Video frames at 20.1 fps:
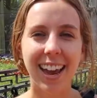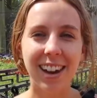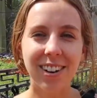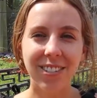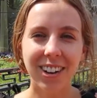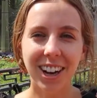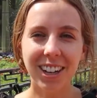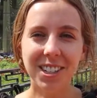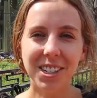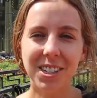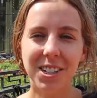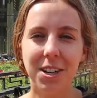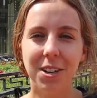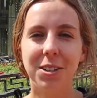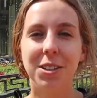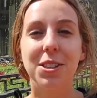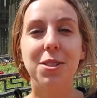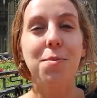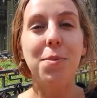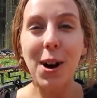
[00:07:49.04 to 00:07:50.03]
and we got to
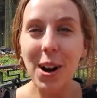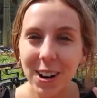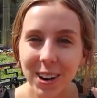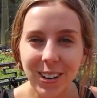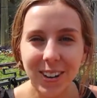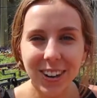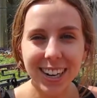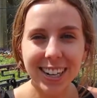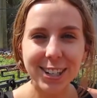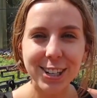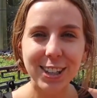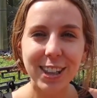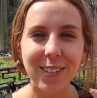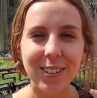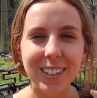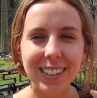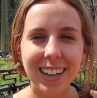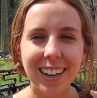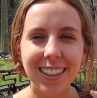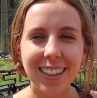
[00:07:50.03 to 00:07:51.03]
talk to the park ranger that
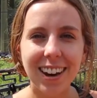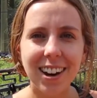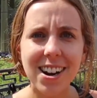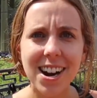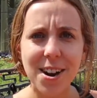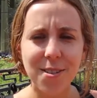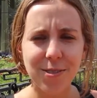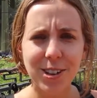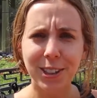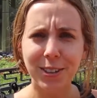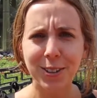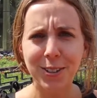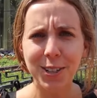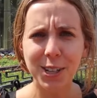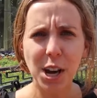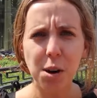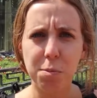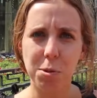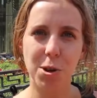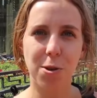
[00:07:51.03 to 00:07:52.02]
was in there, and we learned a
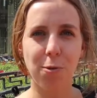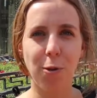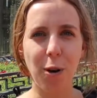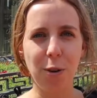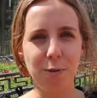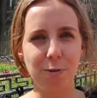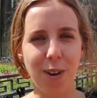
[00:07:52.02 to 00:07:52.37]
couple of fun